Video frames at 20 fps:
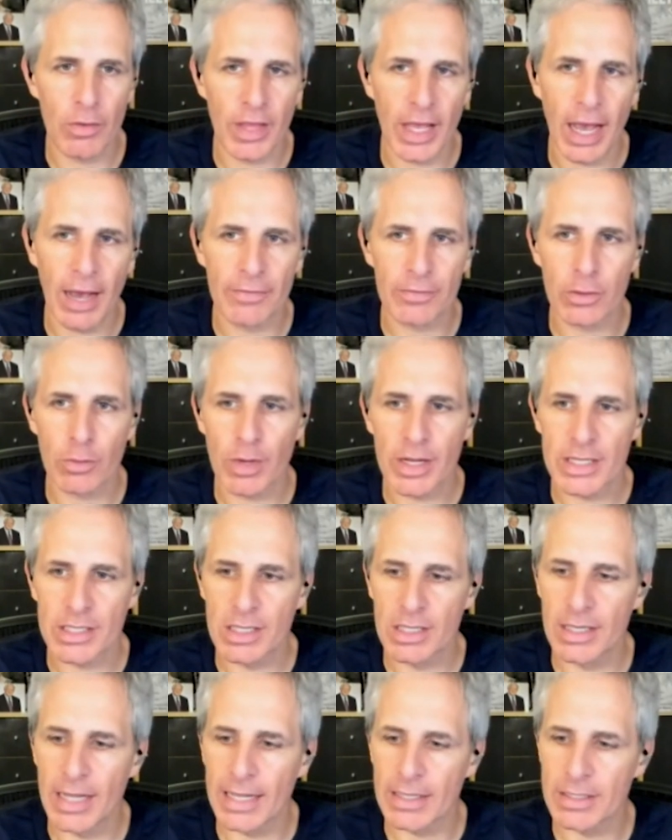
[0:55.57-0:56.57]
They have to raise
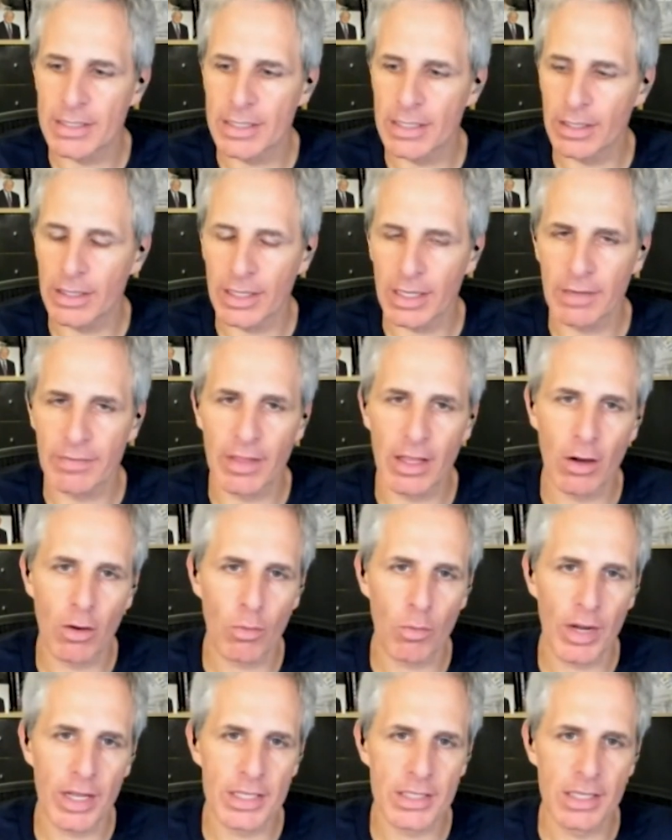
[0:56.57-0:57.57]
the debt ceiling. If they
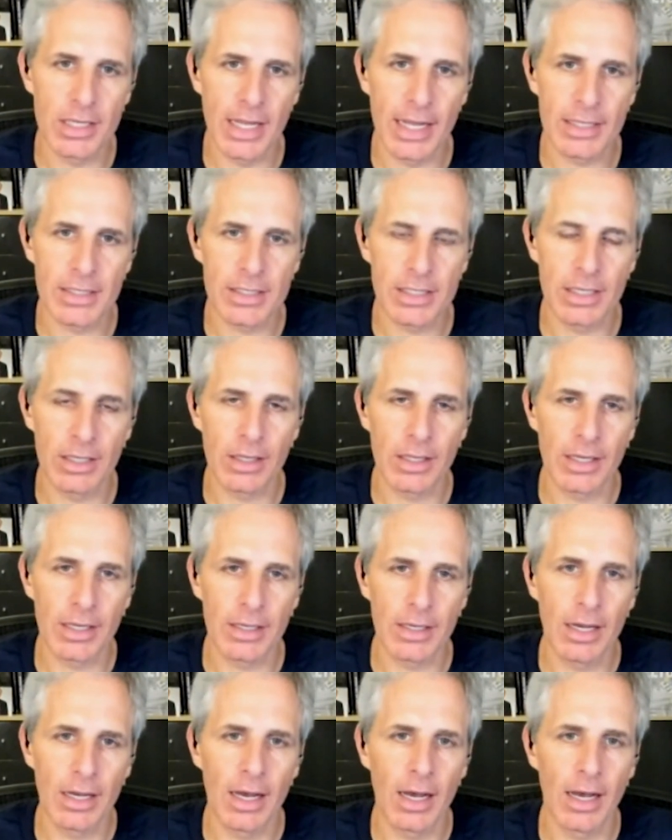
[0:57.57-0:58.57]
don't raise the debt
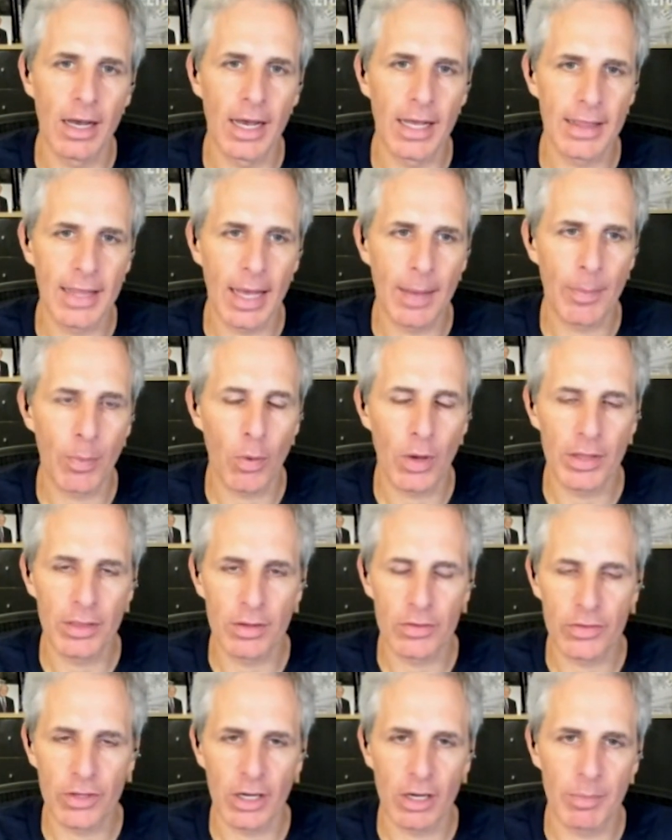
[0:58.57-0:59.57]
ceiling at that point,
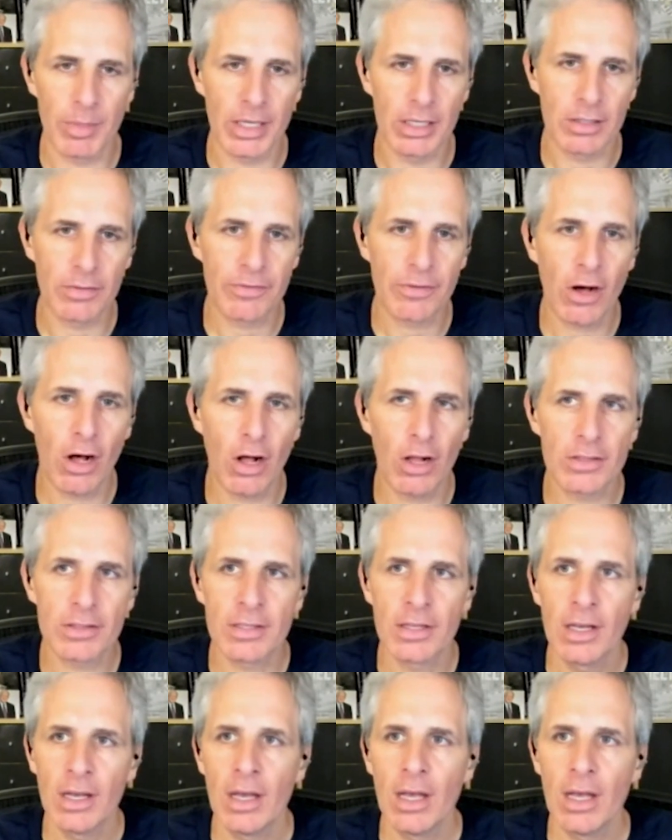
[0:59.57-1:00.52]
there's going to be a default.